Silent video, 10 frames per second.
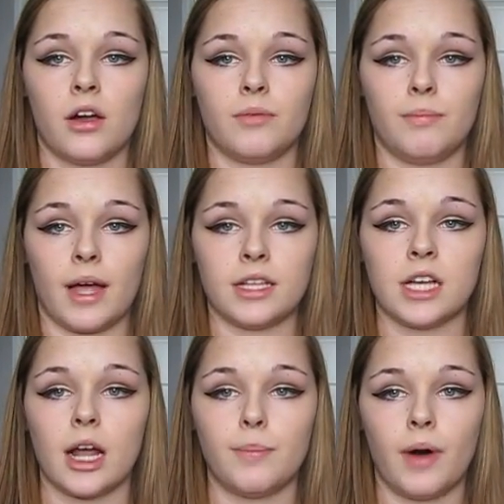my
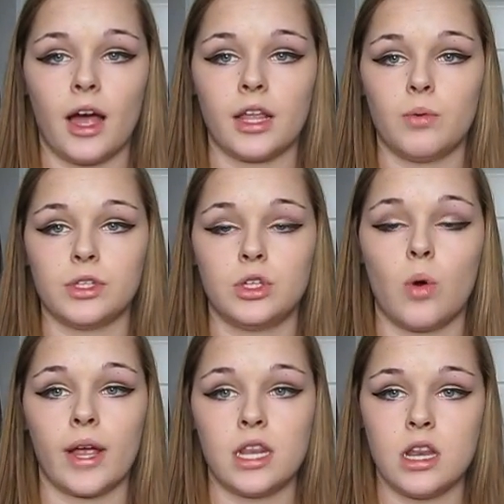entire body was
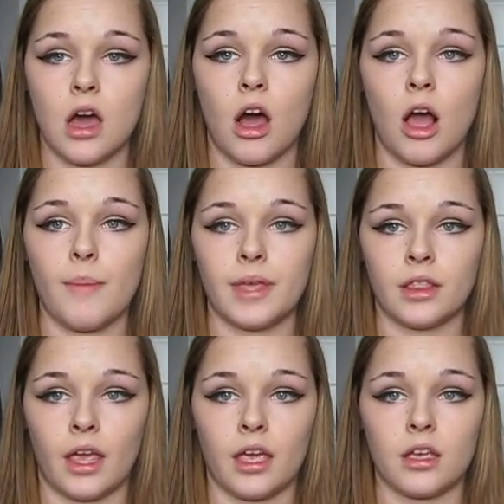going numb
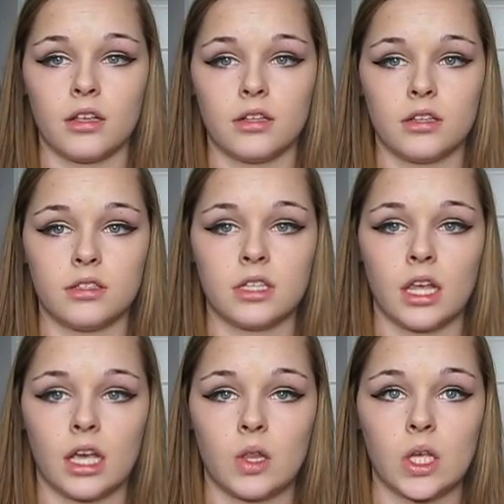and like
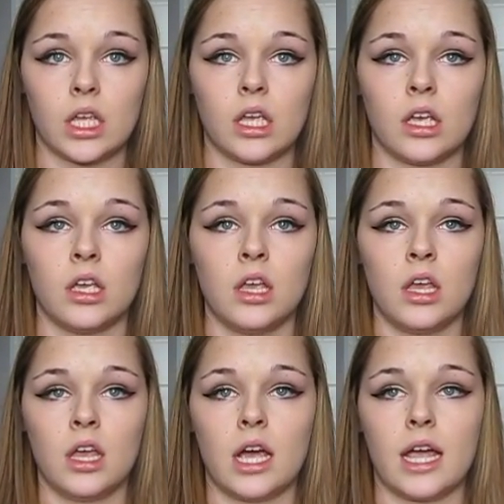tingly,
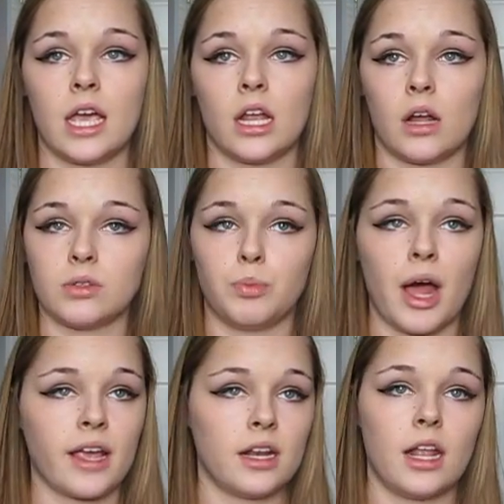and I was
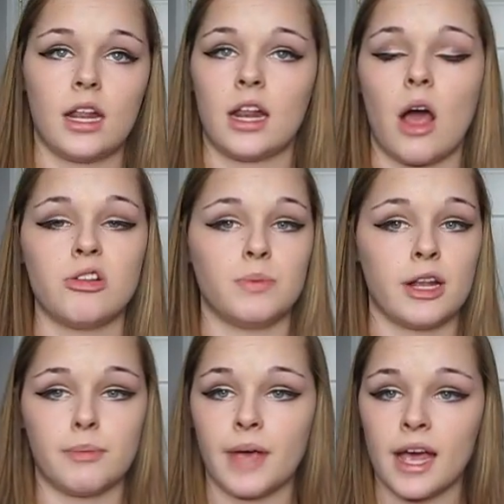blacking in and out. I was
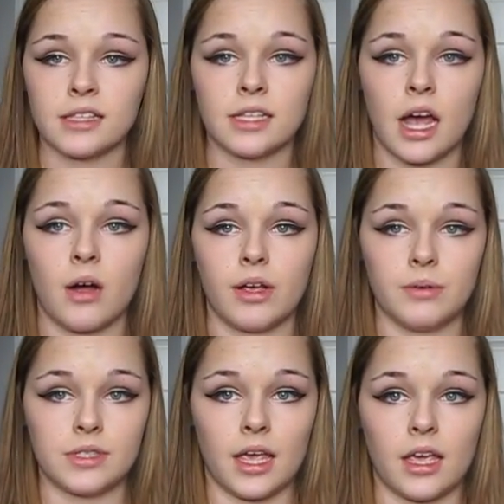about to pass out. It
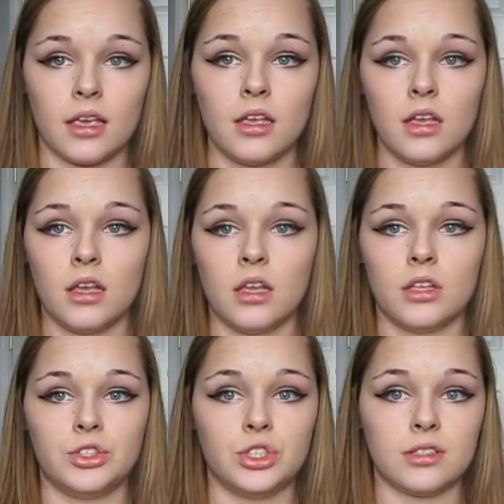was like
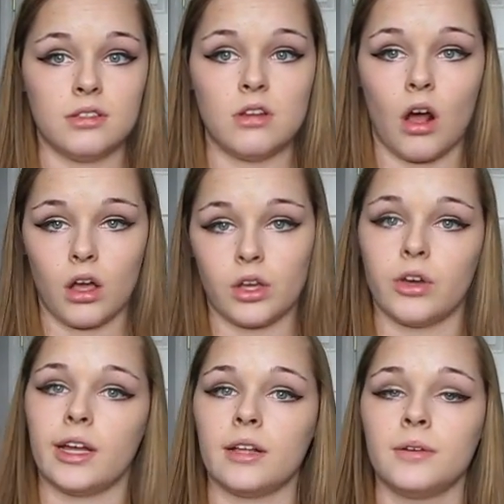just not
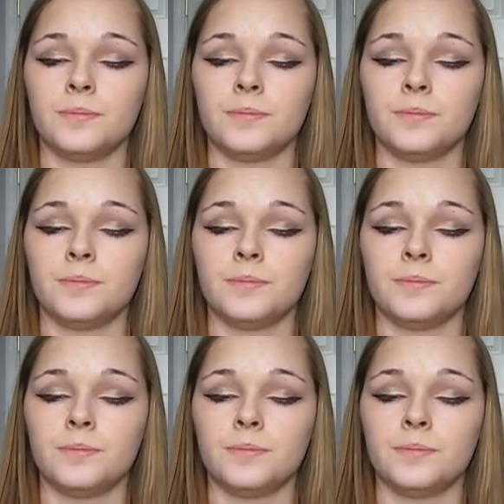good.